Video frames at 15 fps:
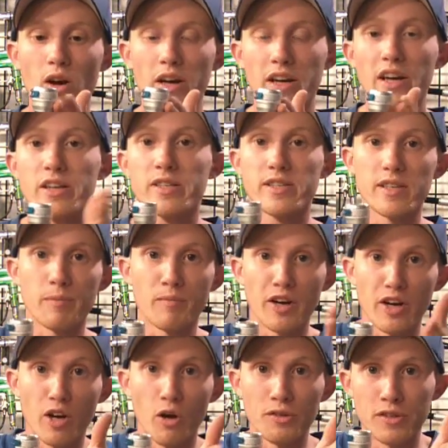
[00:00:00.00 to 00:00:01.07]
I guess I'm
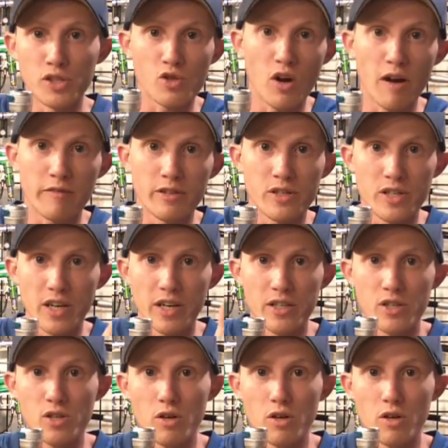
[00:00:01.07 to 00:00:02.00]
going to call it the driver's side.